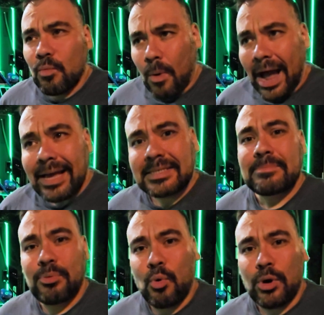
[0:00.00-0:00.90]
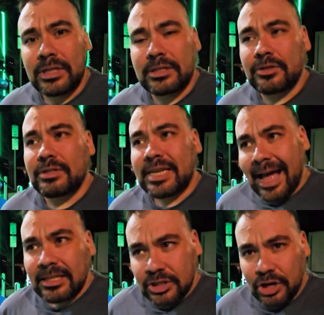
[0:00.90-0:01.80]
why it's important to
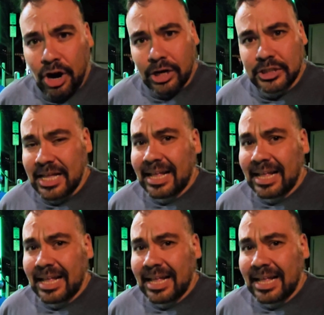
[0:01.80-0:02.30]
not charge,